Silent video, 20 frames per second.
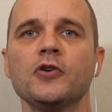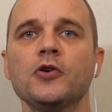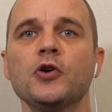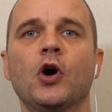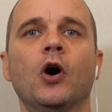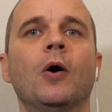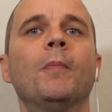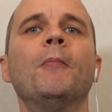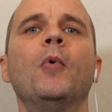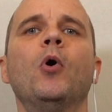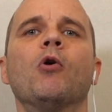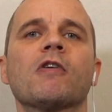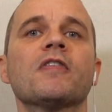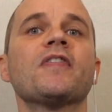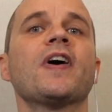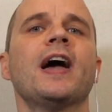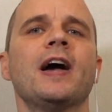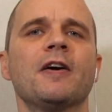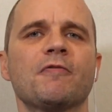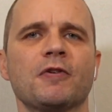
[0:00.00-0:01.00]
you've got more of
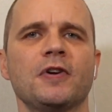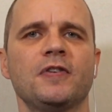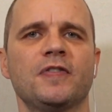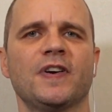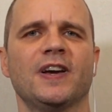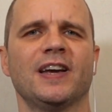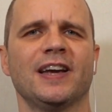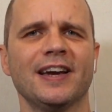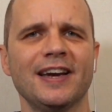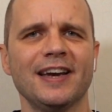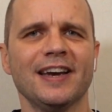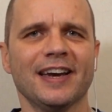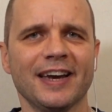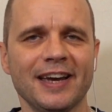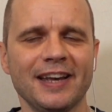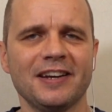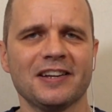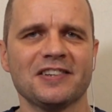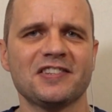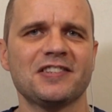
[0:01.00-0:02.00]
everything
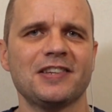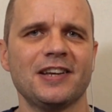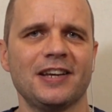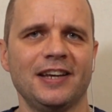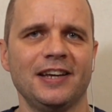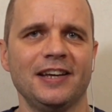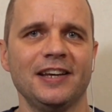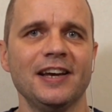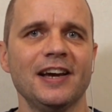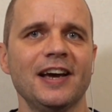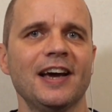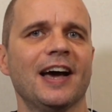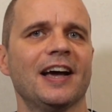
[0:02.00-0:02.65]
in the city.